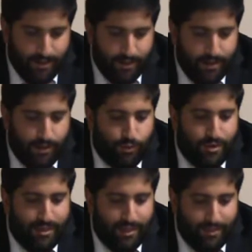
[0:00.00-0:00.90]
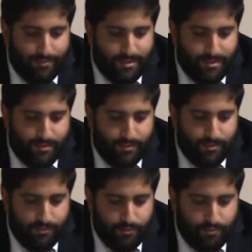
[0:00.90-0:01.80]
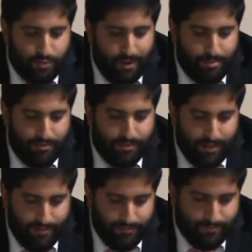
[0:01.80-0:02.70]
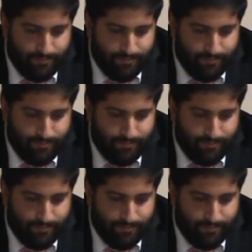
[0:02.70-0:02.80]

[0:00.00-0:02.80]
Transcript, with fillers: Ra'ui lahem, it's proper for them.